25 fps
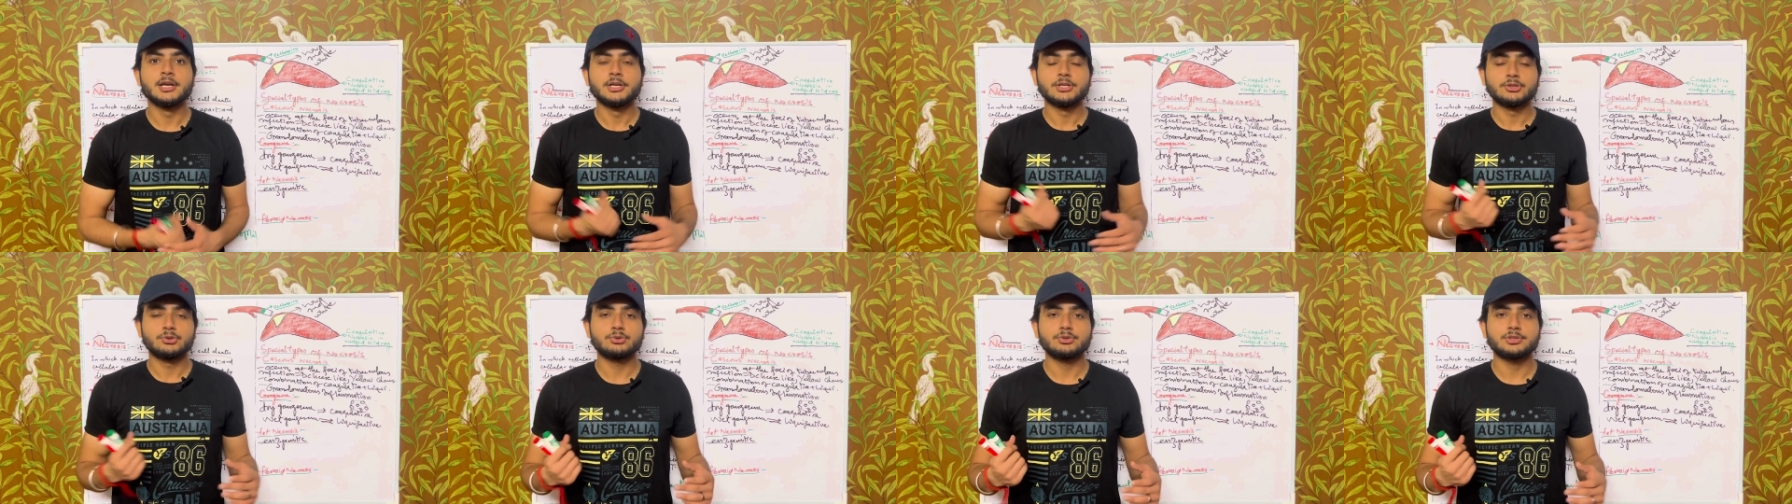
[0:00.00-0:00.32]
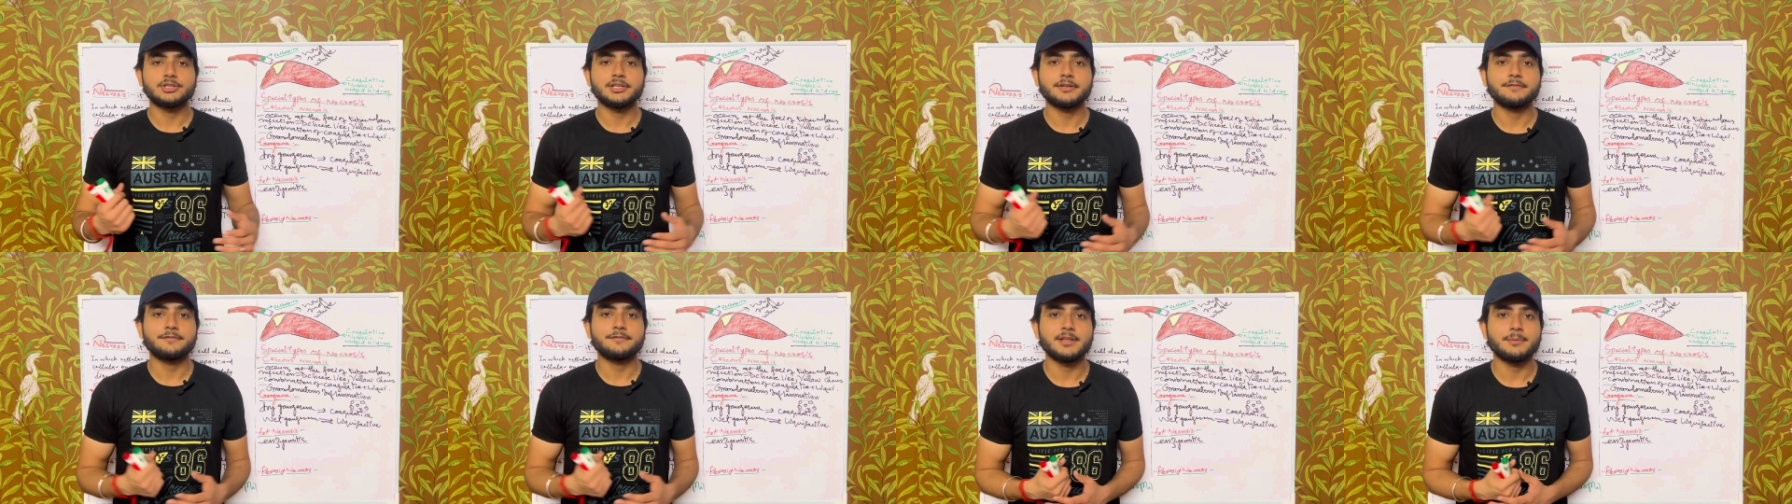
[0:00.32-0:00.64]
Due to the
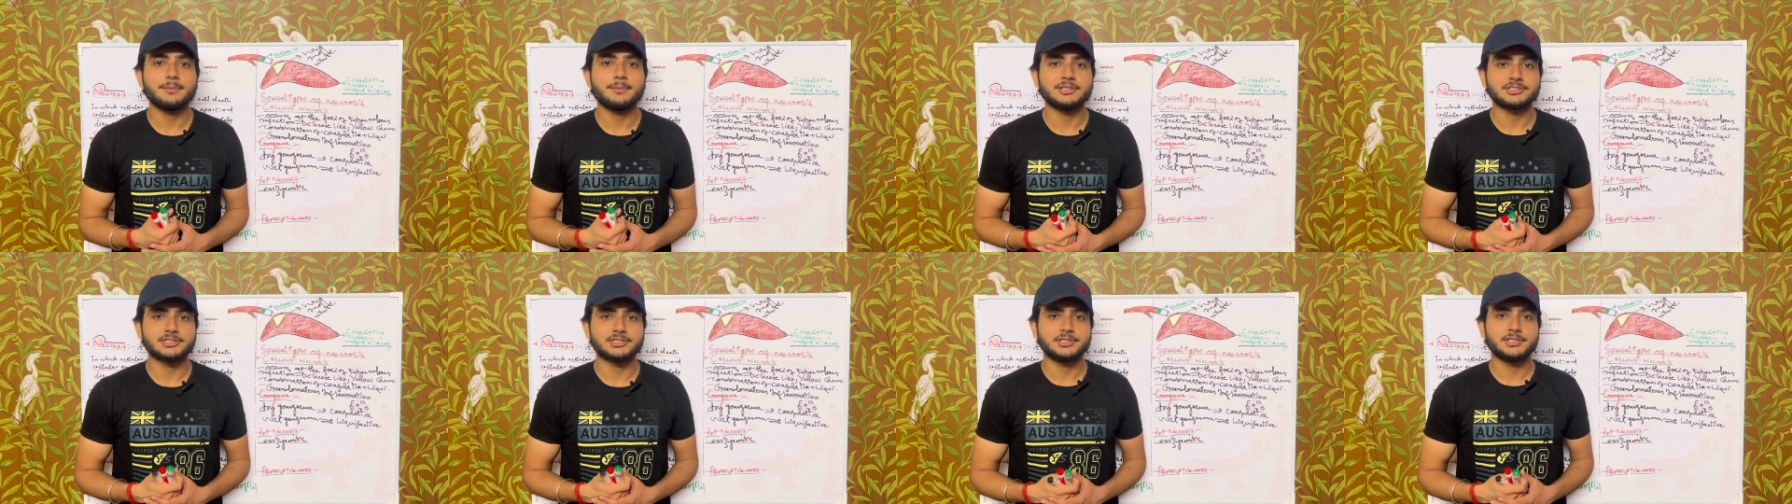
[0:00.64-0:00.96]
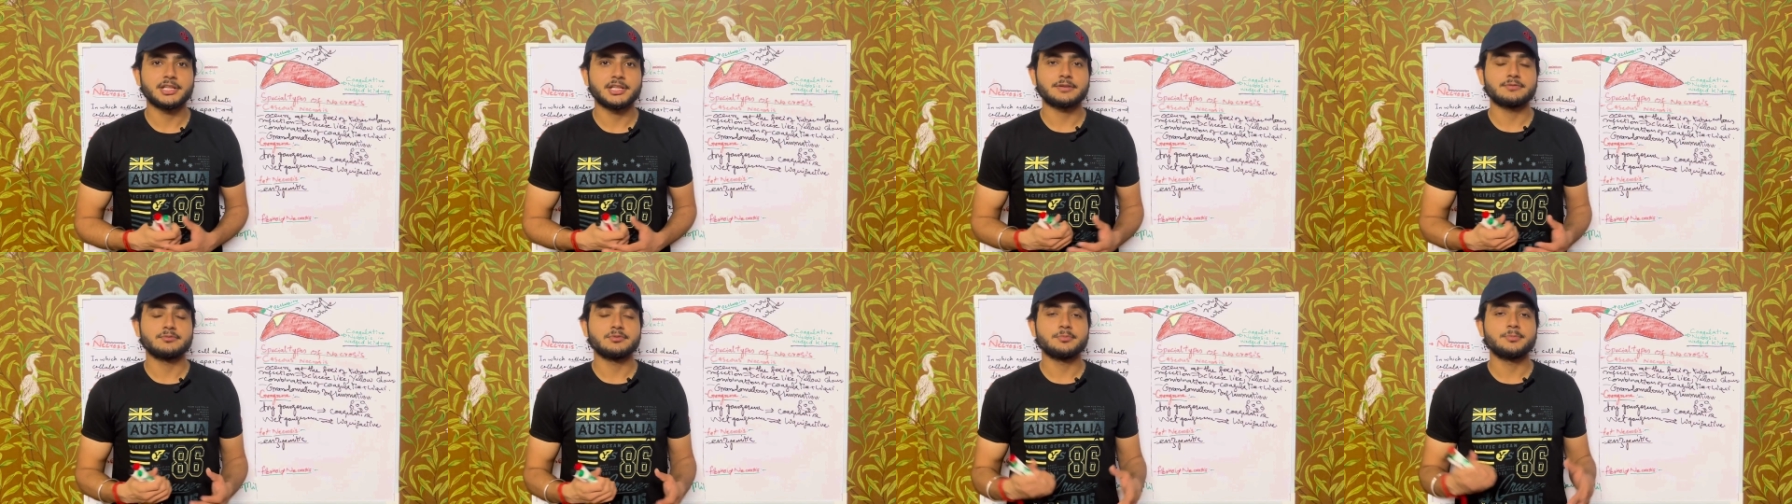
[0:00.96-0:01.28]
inflammation,
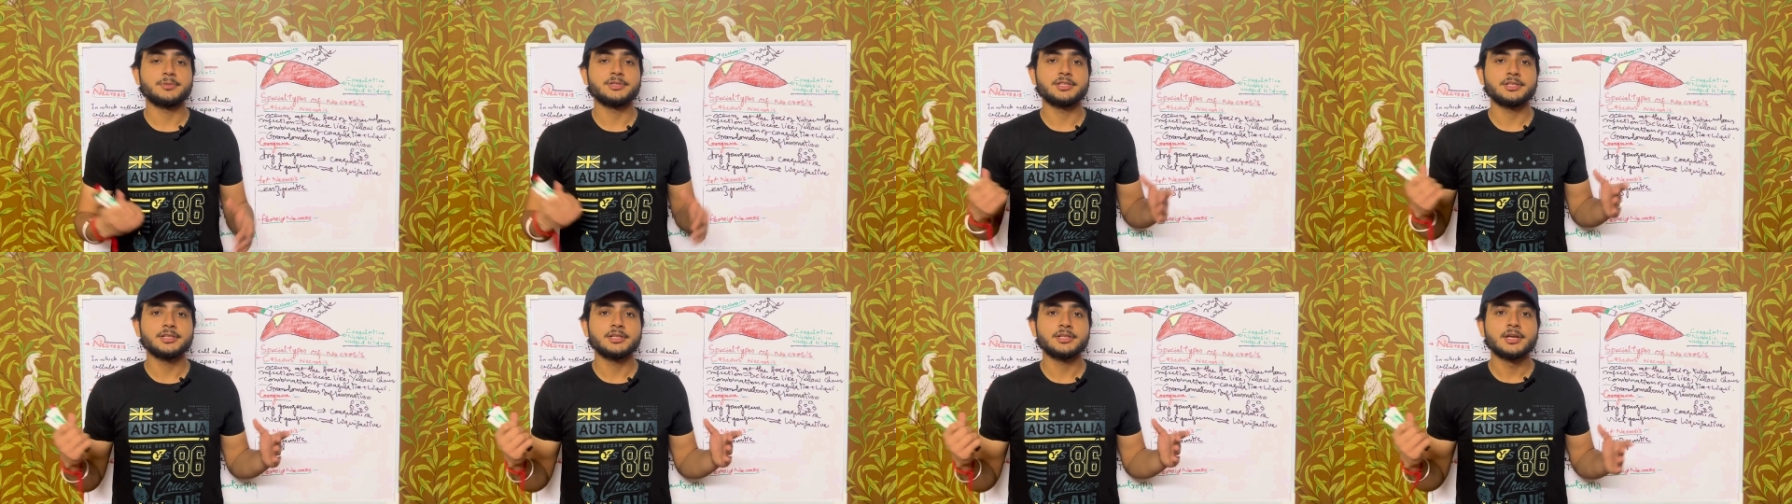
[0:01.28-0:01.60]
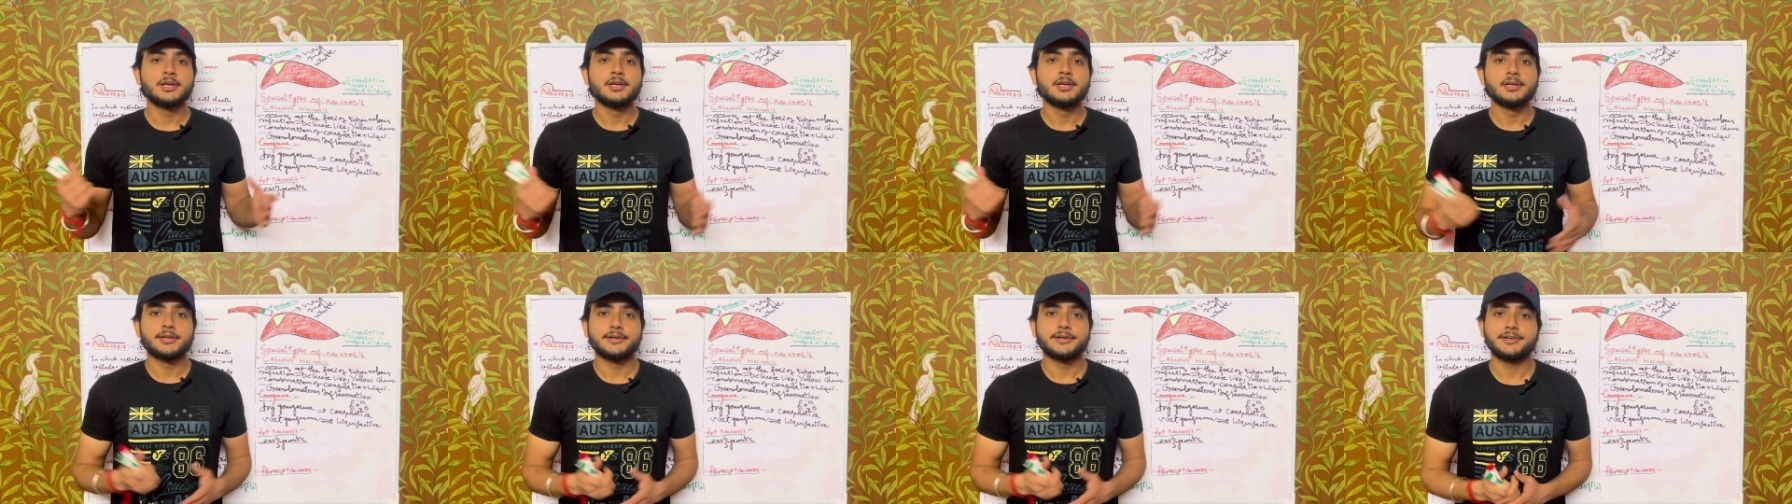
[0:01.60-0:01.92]
there will be the
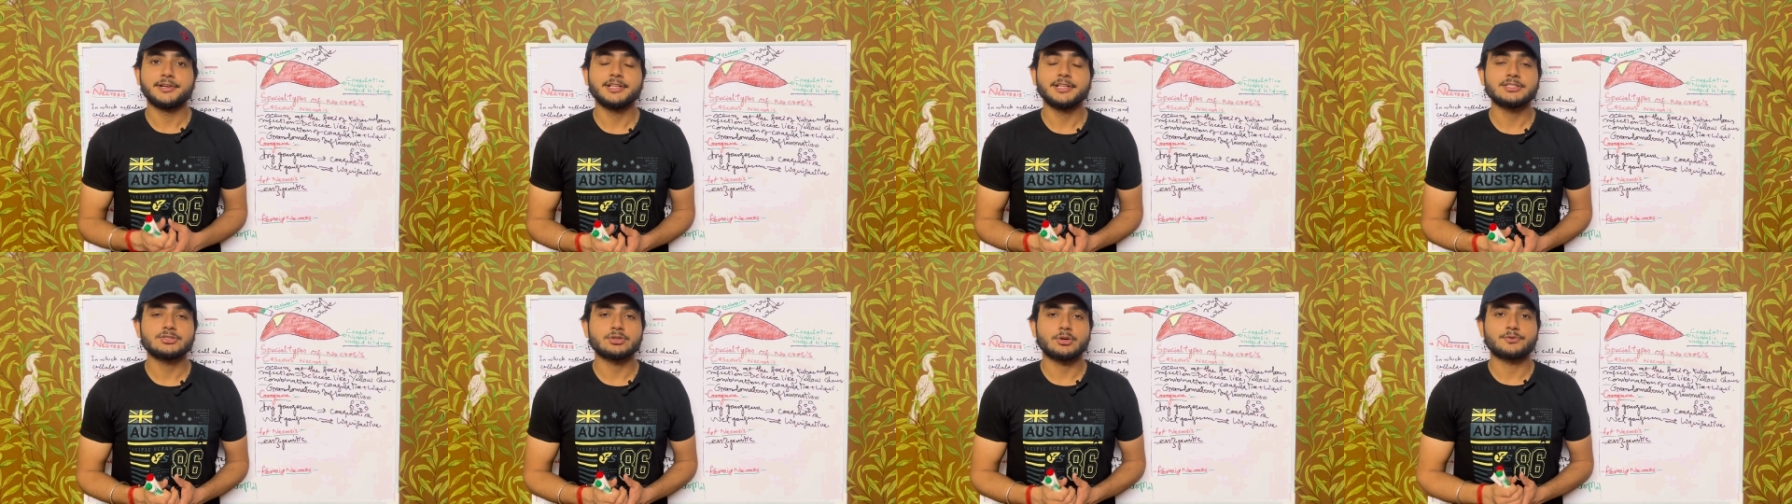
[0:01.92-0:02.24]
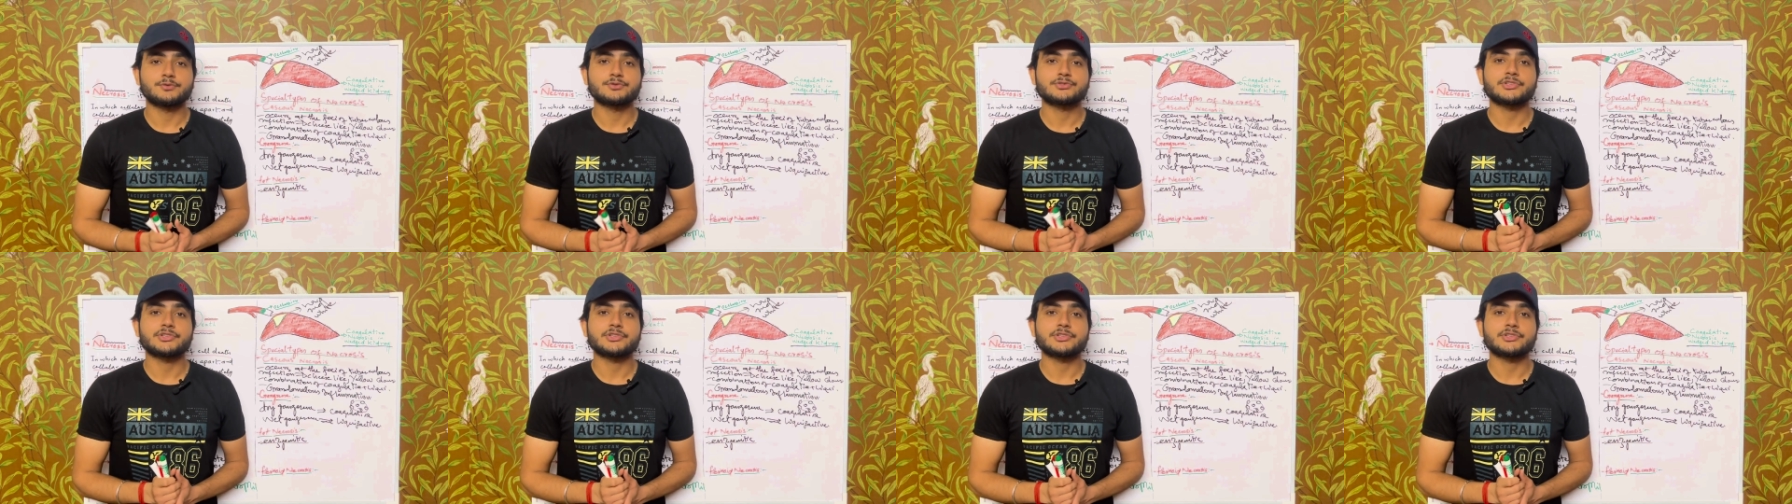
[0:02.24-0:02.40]
release of